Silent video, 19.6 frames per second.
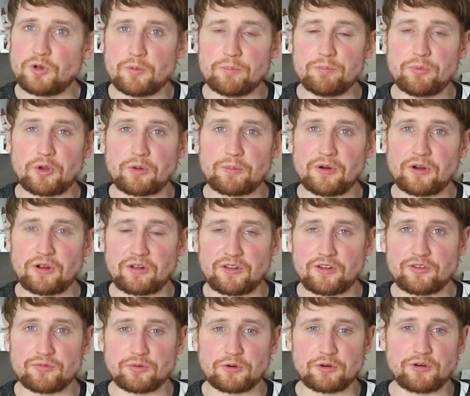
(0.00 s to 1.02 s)
bookmark
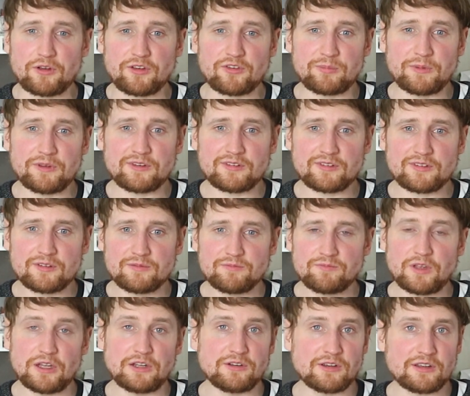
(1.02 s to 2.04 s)
this for Christmas,
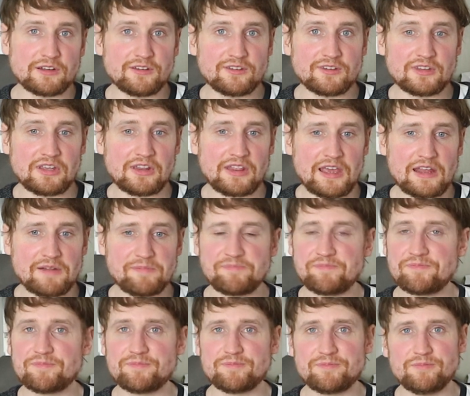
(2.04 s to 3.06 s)
and you can see you
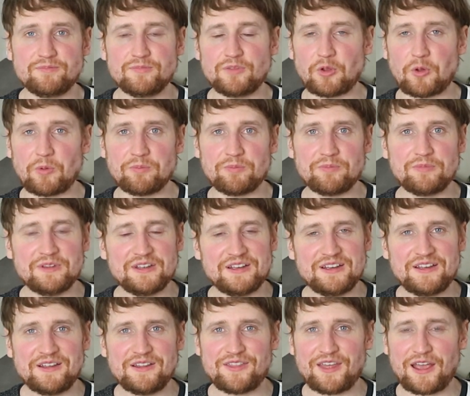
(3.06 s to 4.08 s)
then. So,
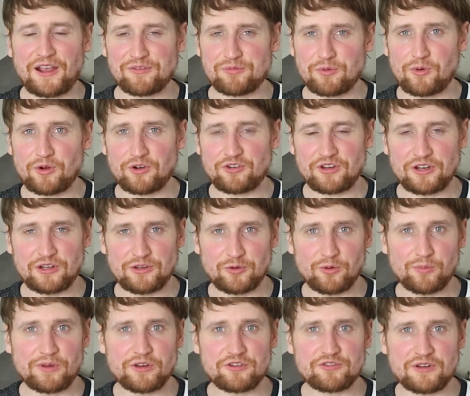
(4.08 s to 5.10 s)
thanks for watching, and
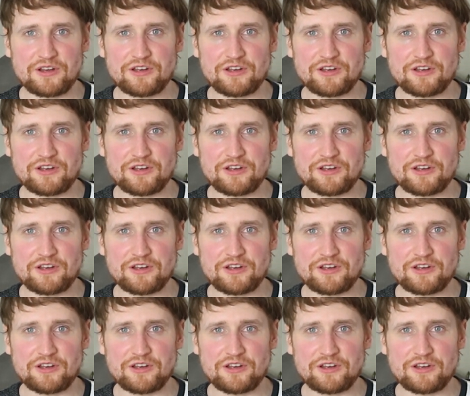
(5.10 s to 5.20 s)
don't be a